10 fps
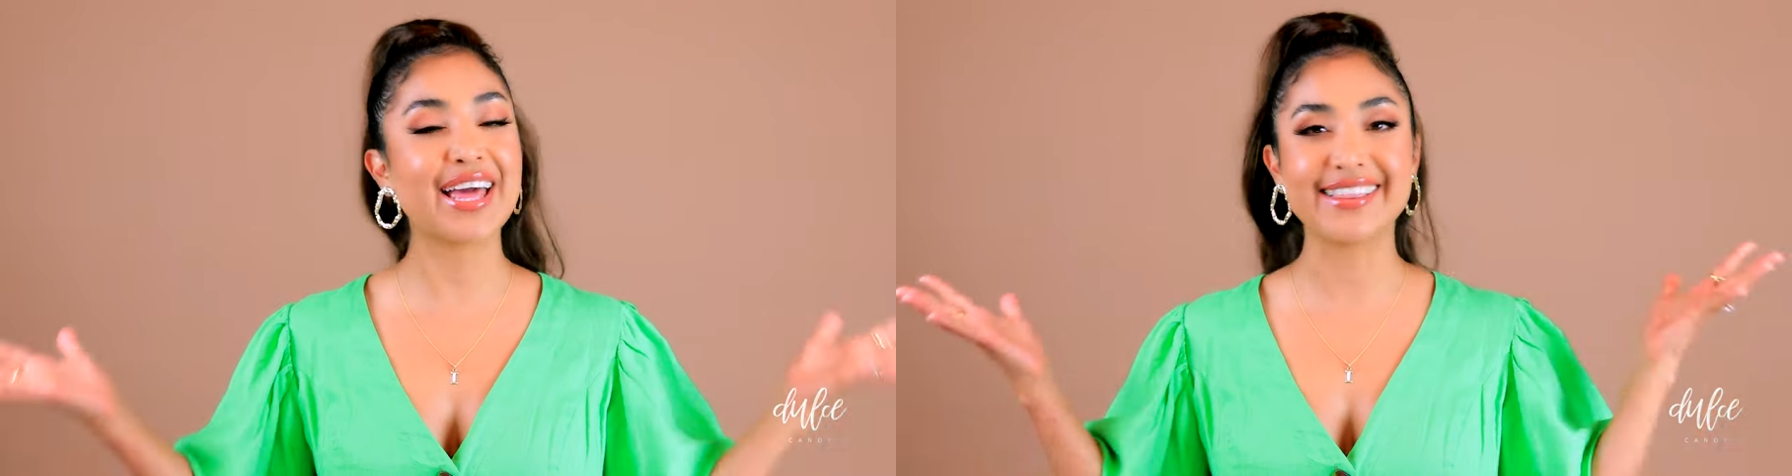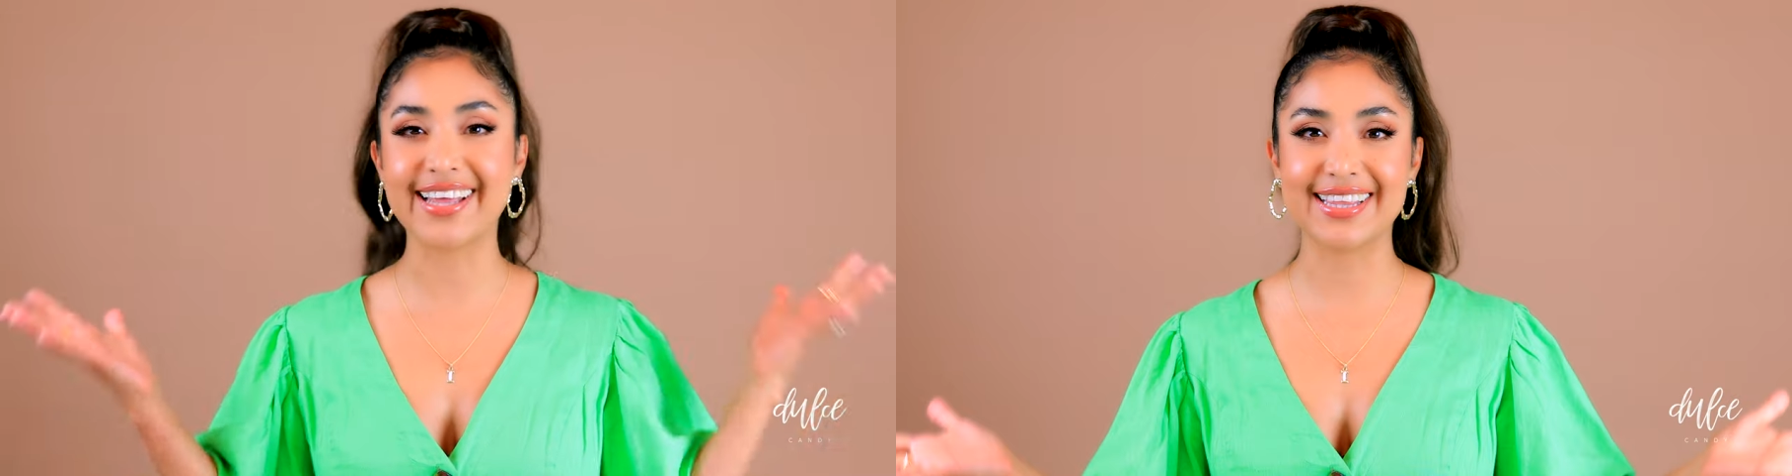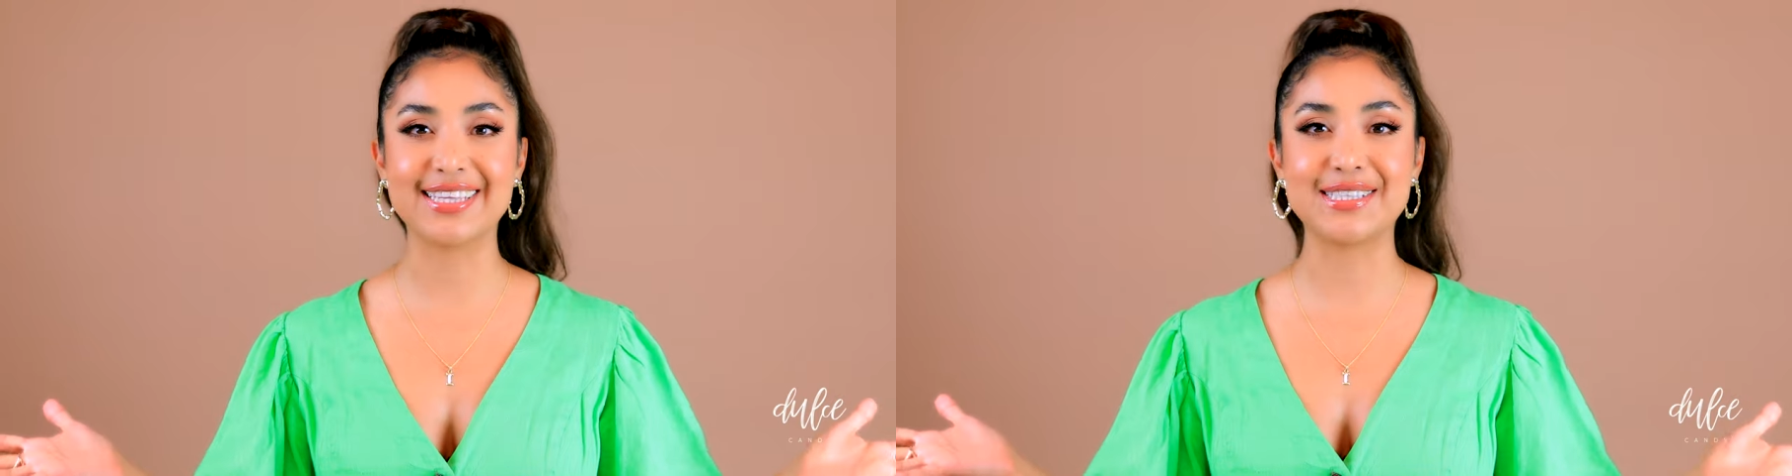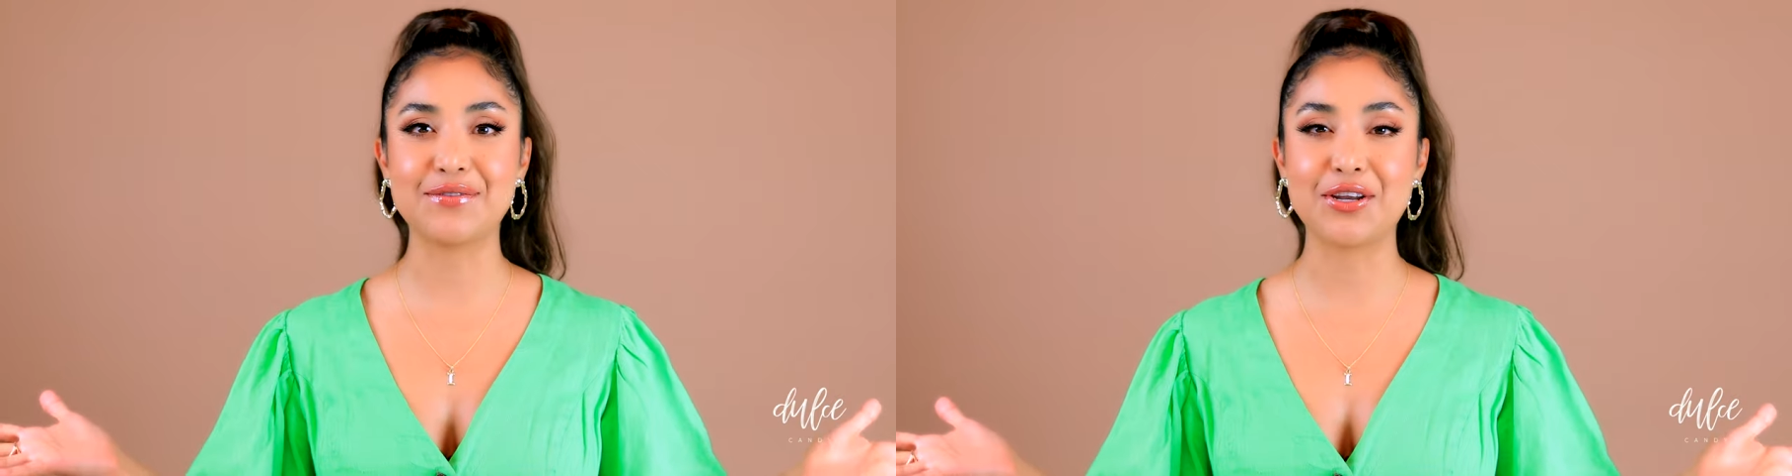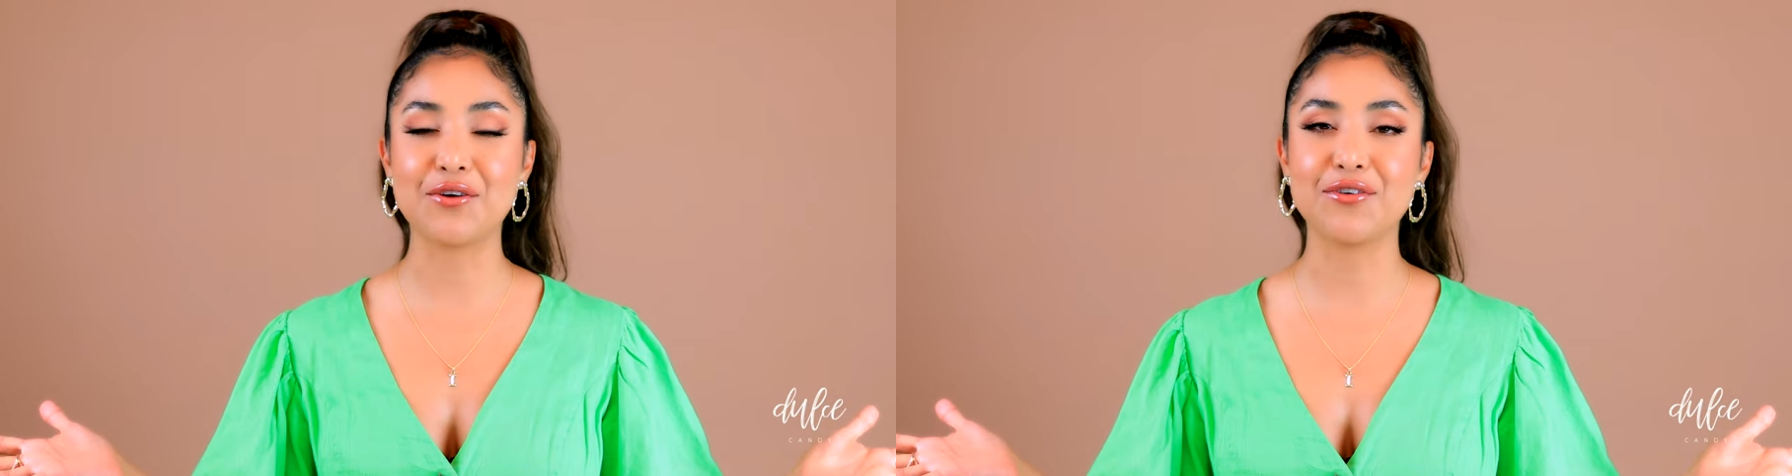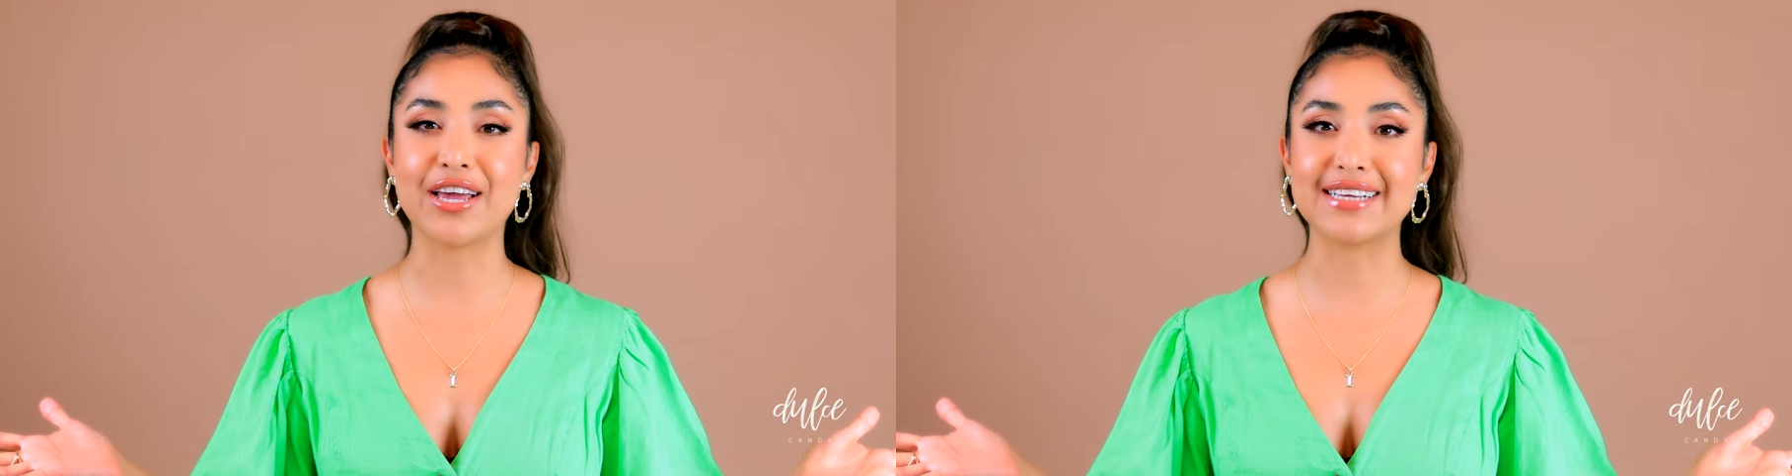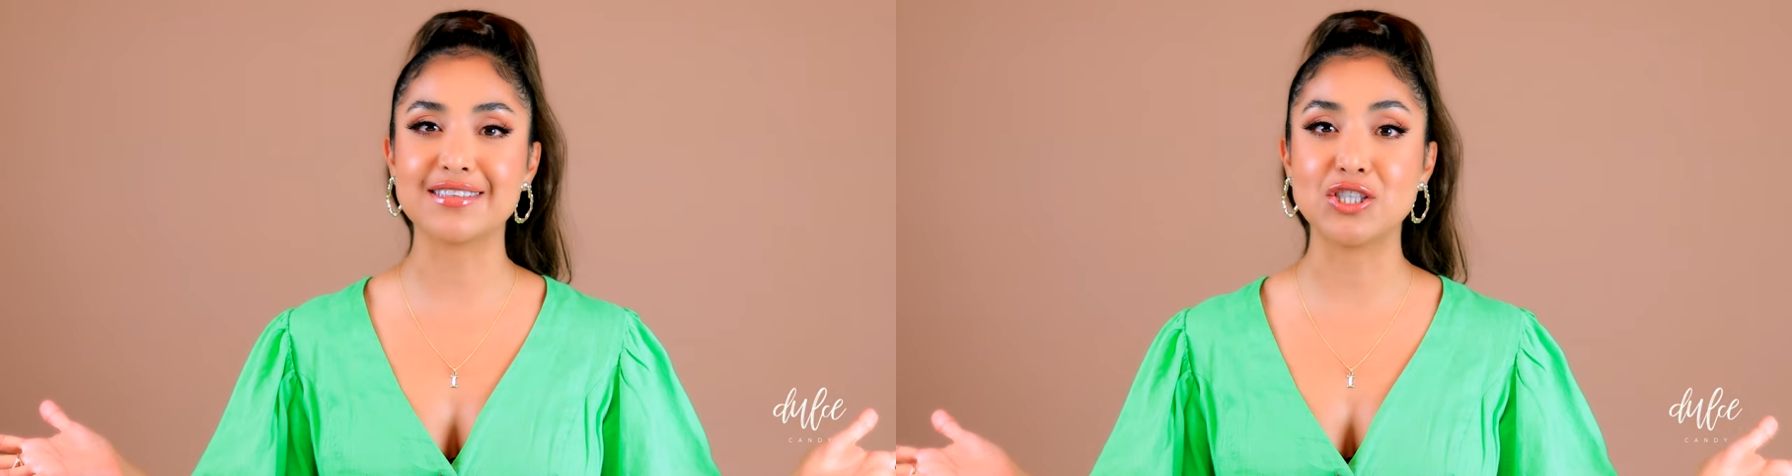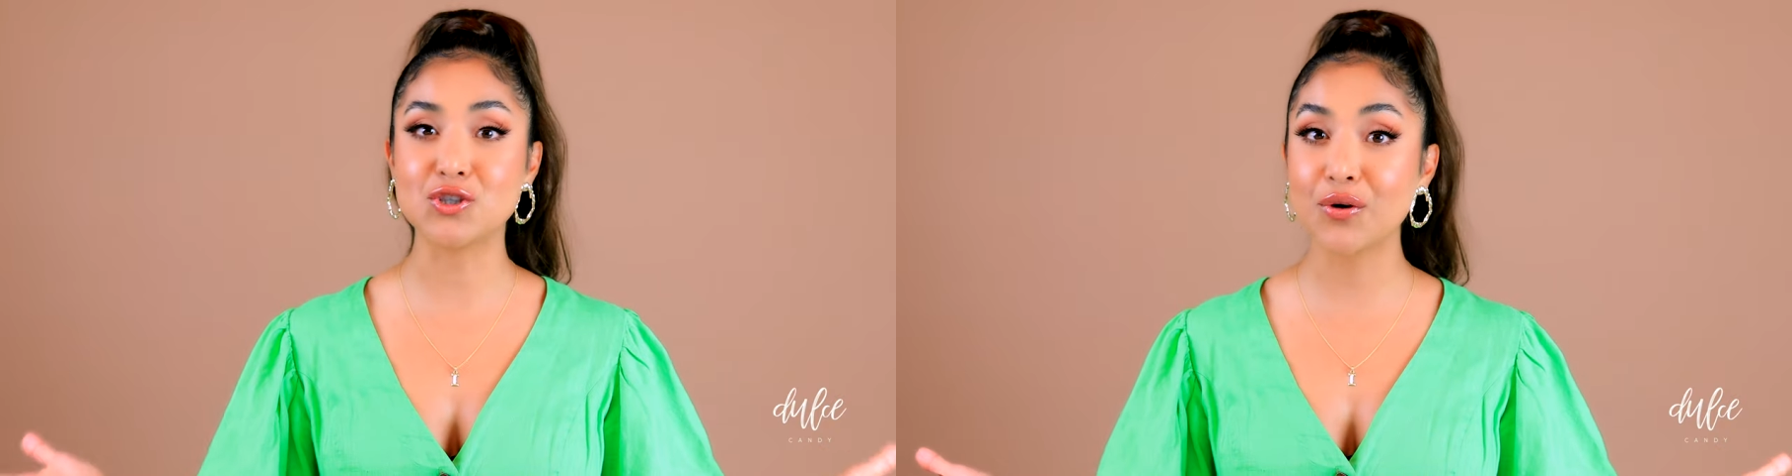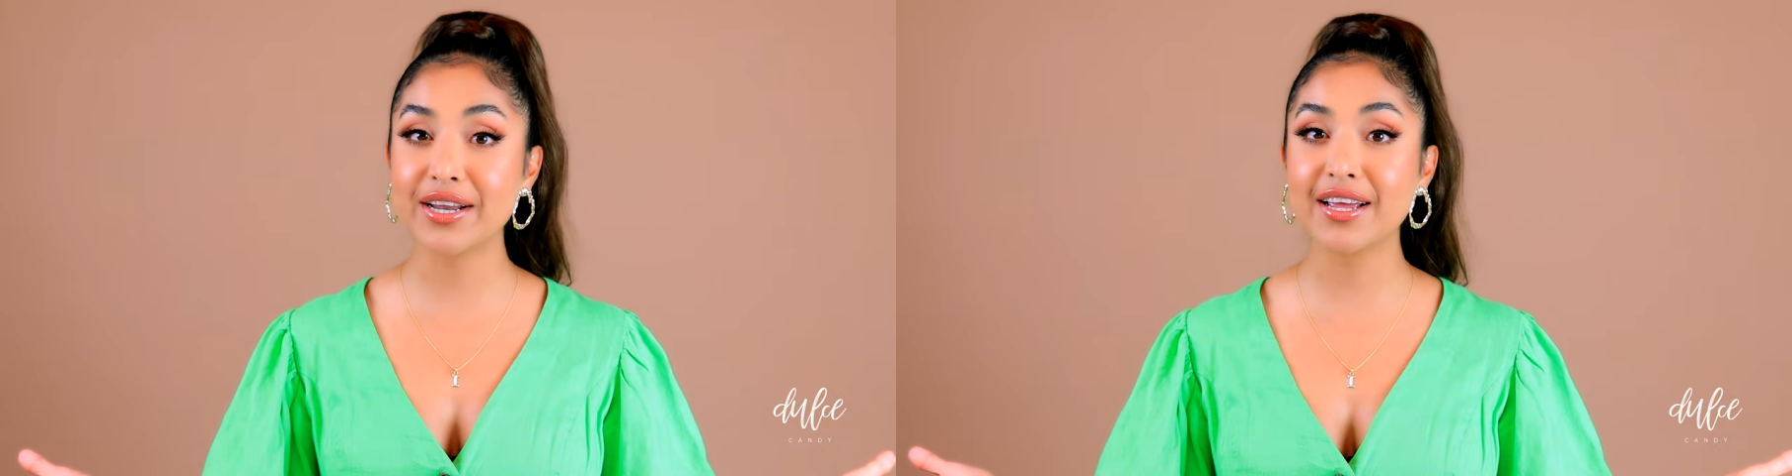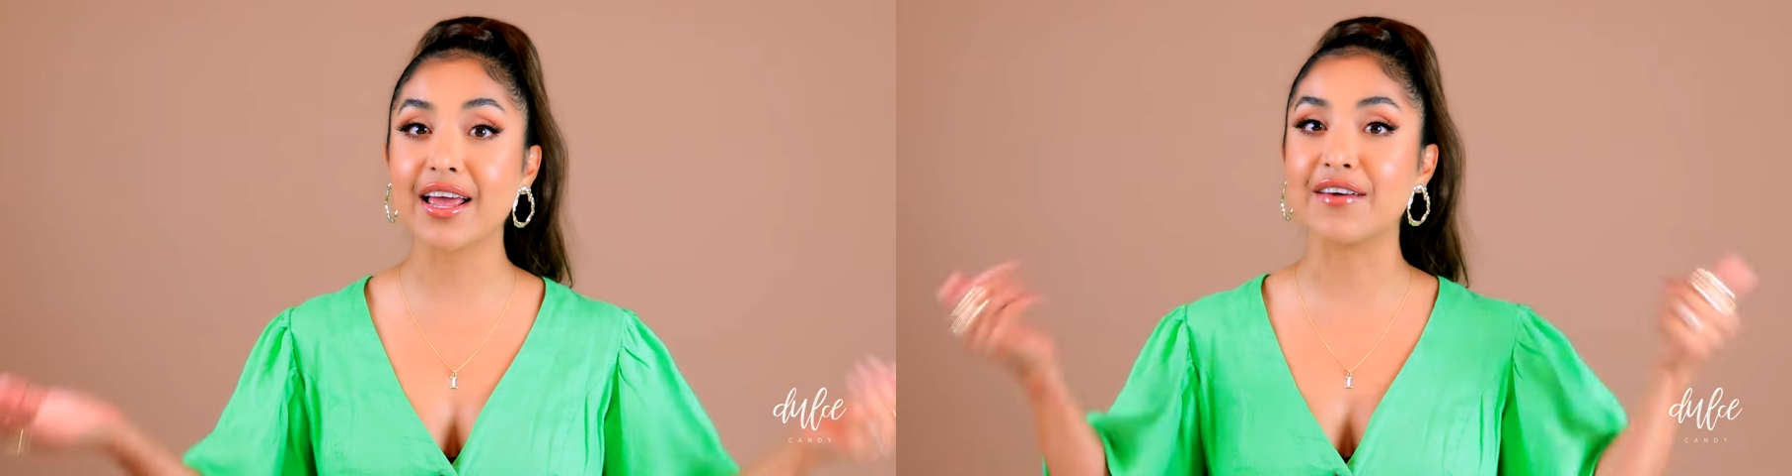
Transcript: and like this video if you guys enjoyed it.